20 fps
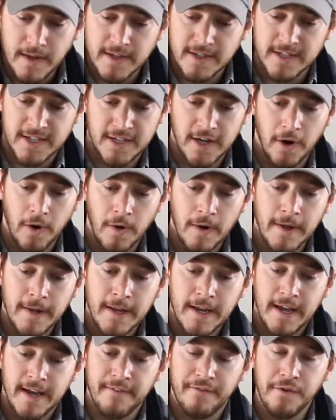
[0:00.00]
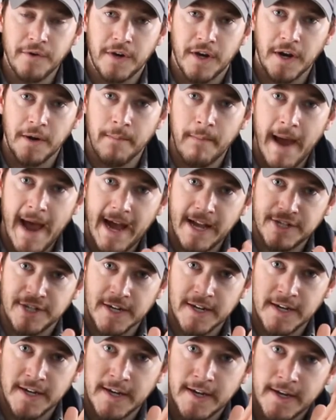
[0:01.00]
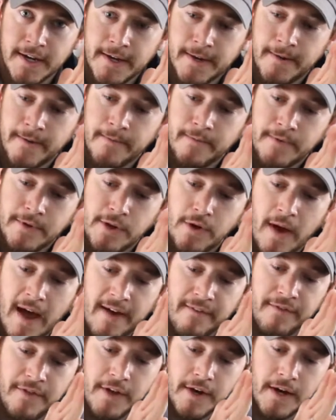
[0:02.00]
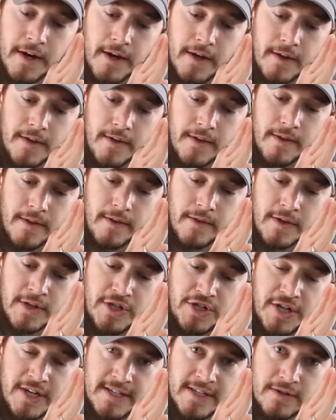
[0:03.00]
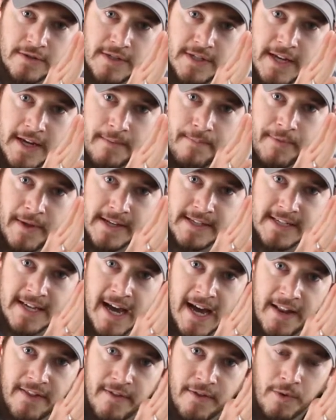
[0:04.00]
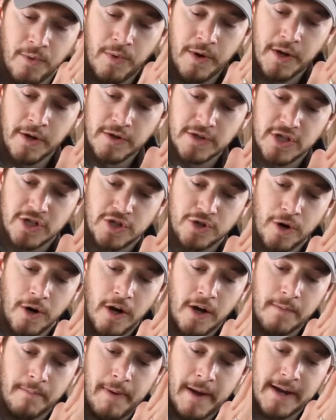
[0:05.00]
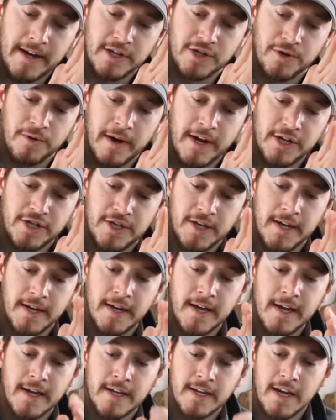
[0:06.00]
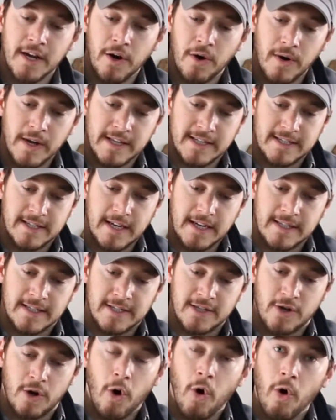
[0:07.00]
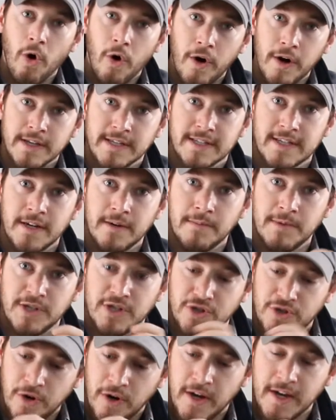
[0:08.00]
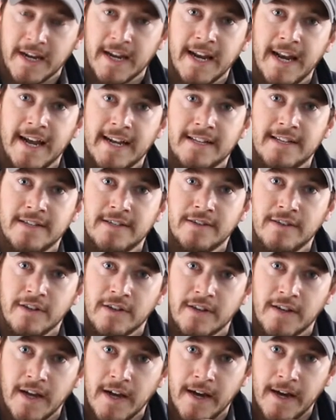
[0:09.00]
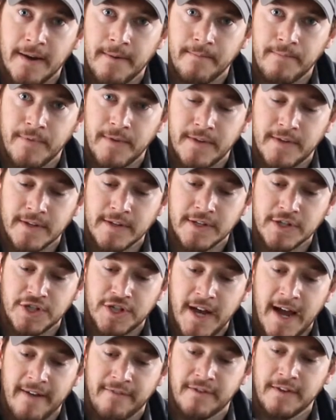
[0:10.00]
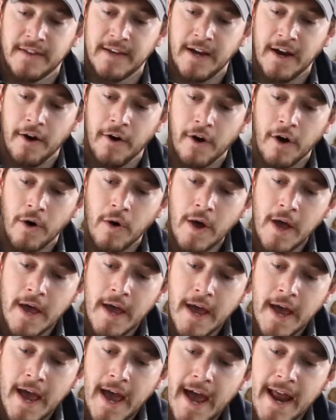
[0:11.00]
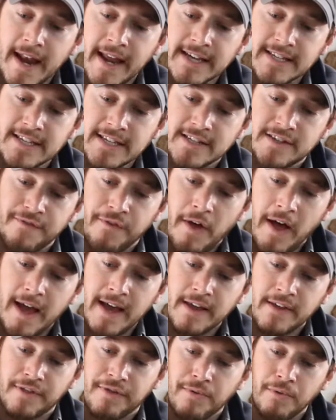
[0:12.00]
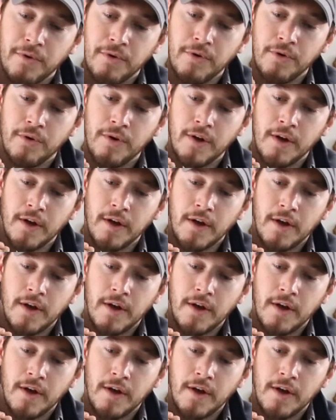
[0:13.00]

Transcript: So if you could imagine, you have the chisel tip that's got the real strong penetration. You know, its core, it's going to be strong, connected to the shaft of the arrow, and as it's flying through,